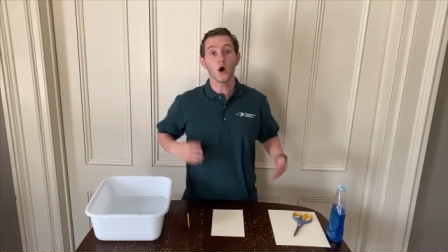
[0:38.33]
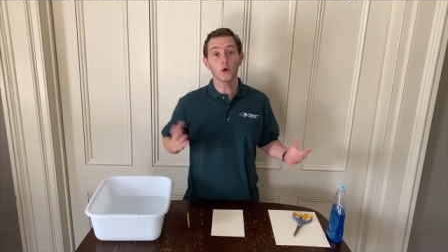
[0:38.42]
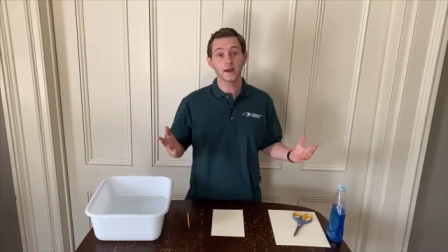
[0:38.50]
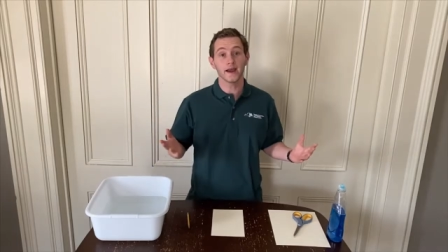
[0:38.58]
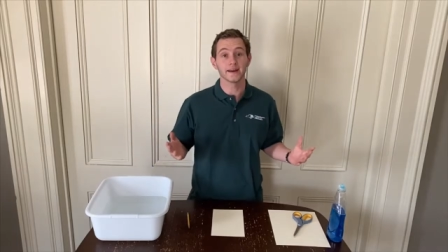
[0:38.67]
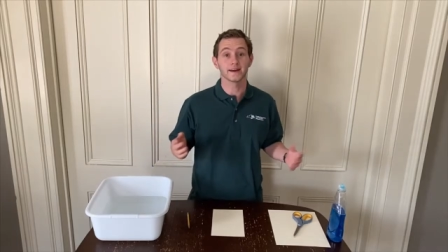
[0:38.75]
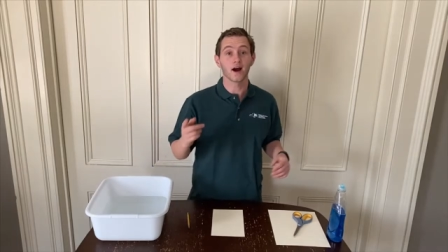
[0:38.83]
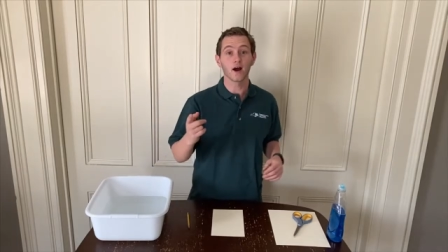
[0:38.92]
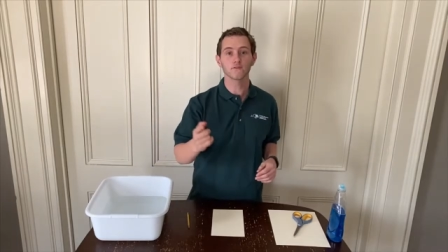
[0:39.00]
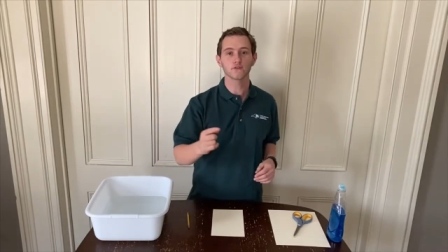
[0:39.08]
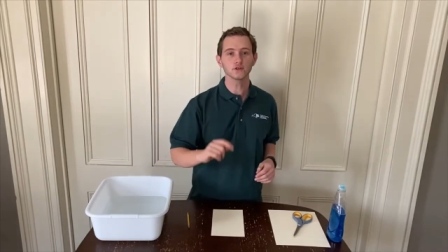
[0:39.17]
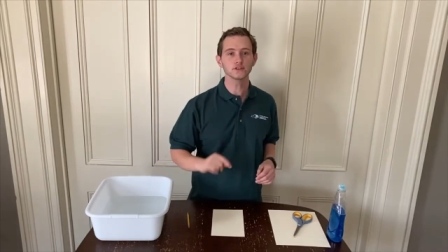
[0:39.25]
Okay,
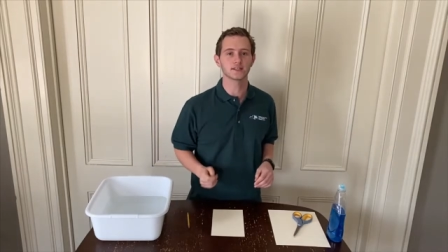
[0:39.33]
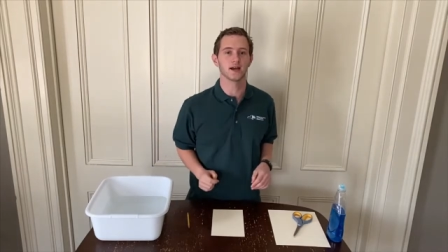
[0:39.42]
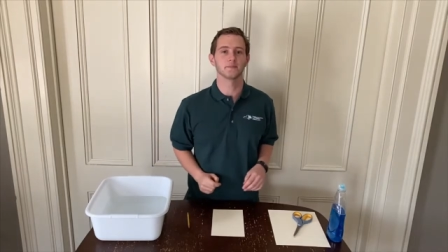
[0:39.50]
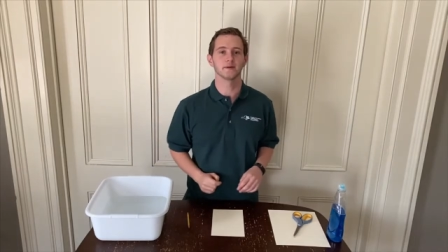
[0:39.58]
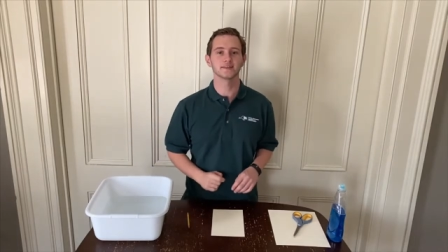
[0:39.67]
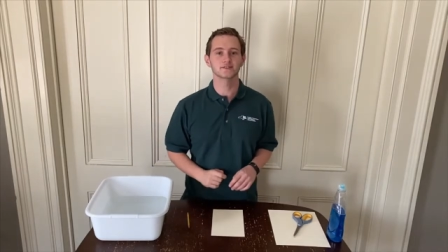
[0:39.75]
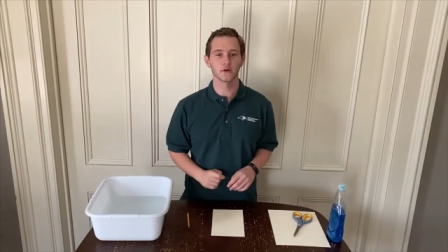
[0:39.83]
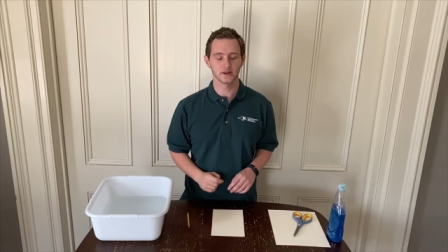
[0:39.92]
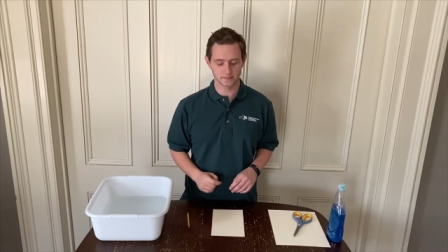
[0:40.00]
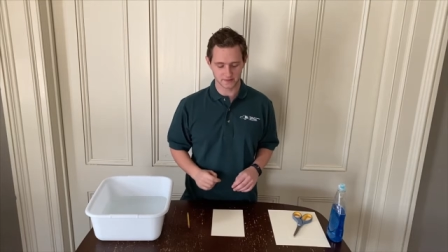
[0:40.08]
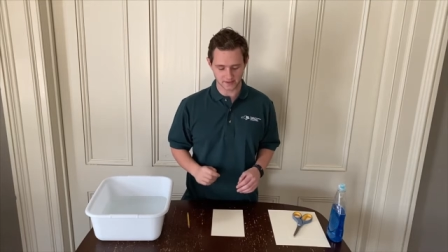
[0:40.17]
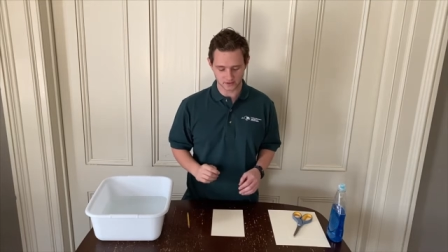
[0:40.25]
our first step is going
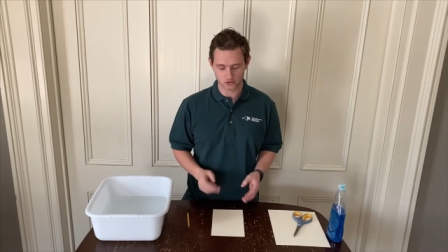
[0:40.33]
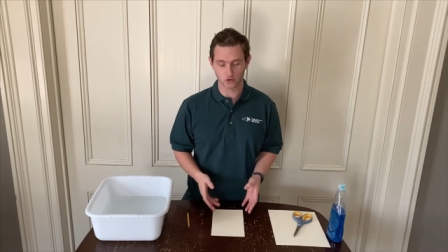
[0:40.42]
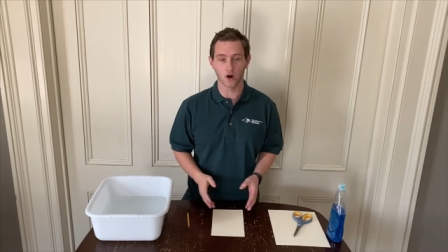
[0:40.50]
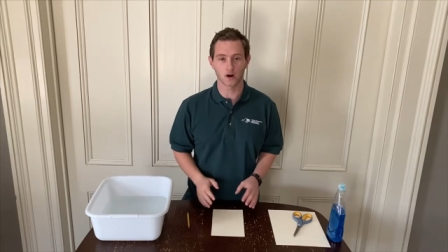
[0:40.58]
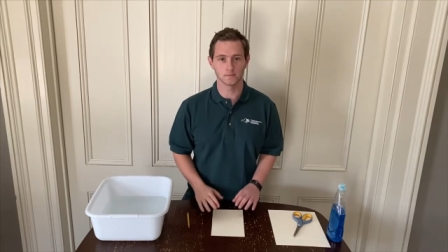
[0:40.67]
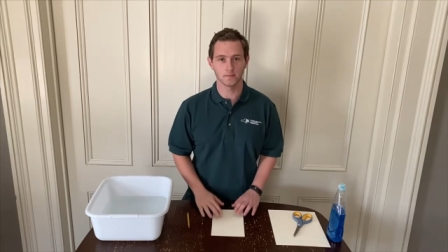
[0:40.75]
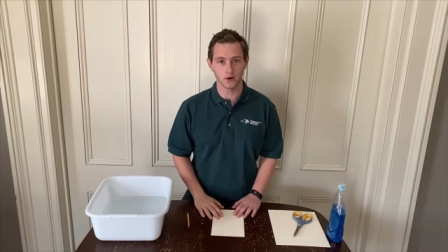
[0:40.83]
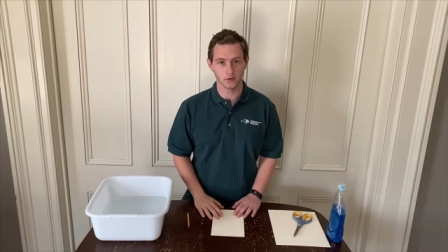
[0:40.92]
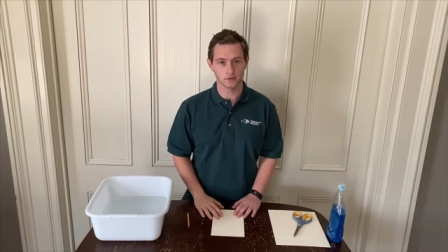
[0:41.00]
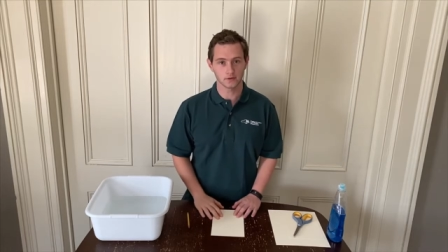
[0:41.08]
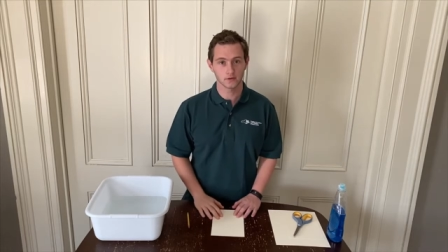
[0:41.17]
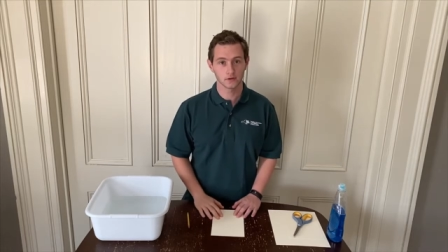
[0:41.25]
to be to draw our
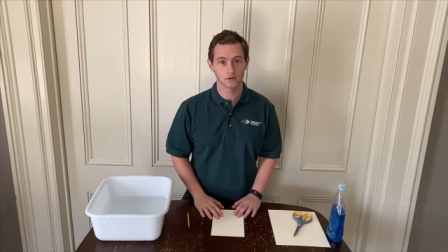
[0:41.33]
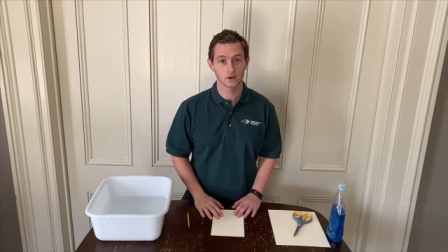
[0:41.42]
boat.